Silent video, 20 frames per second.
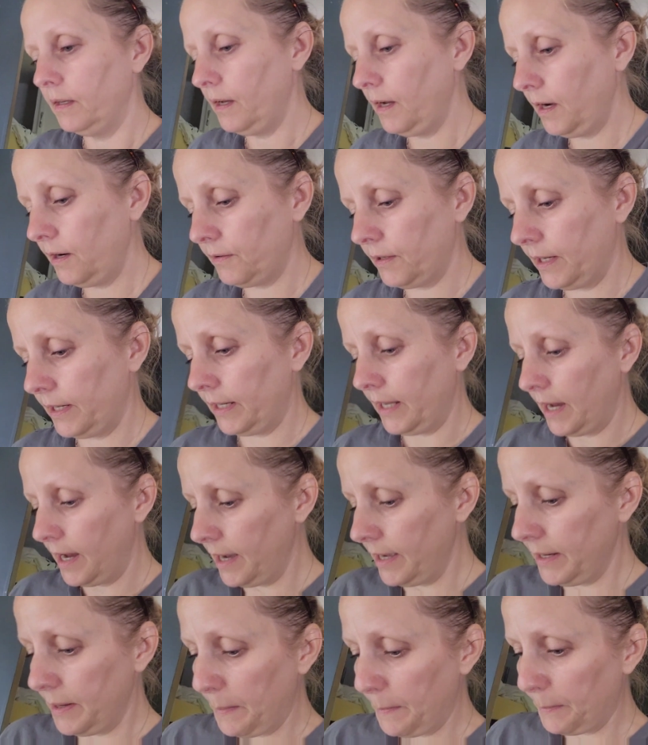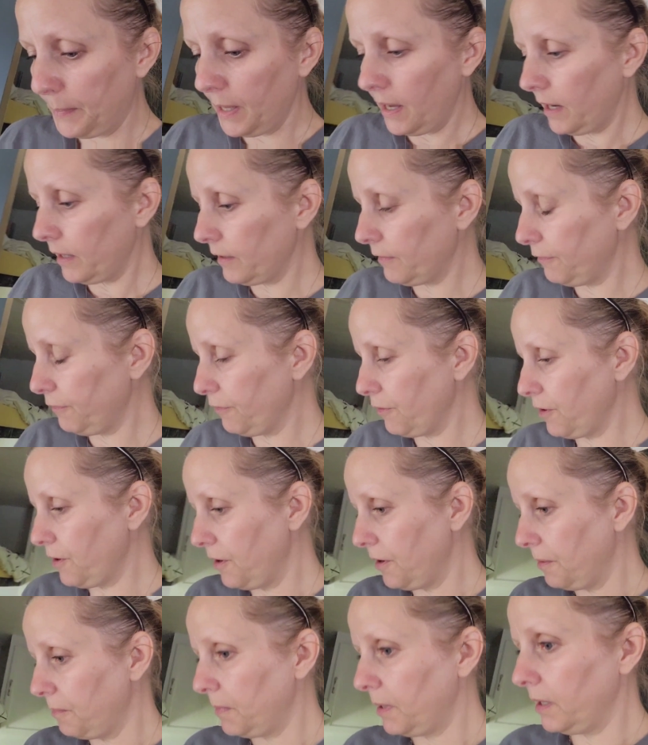Alright, I am back
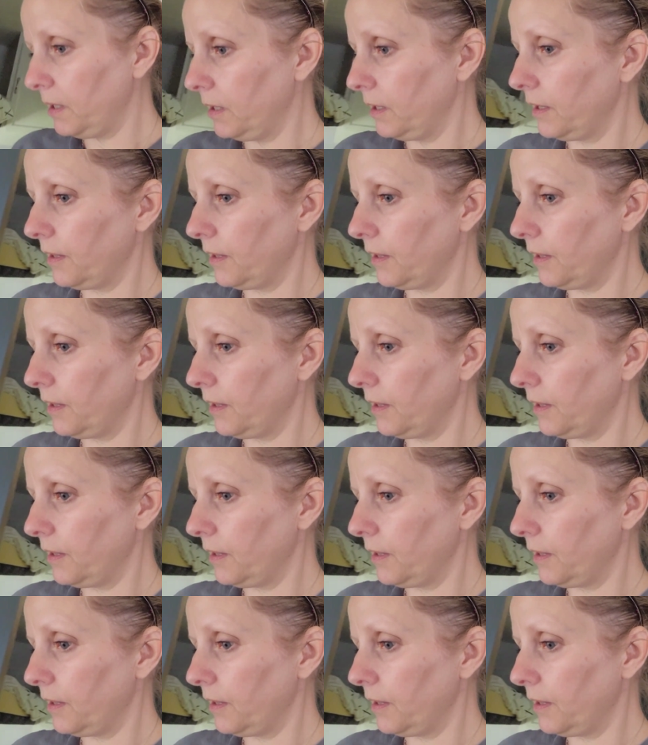from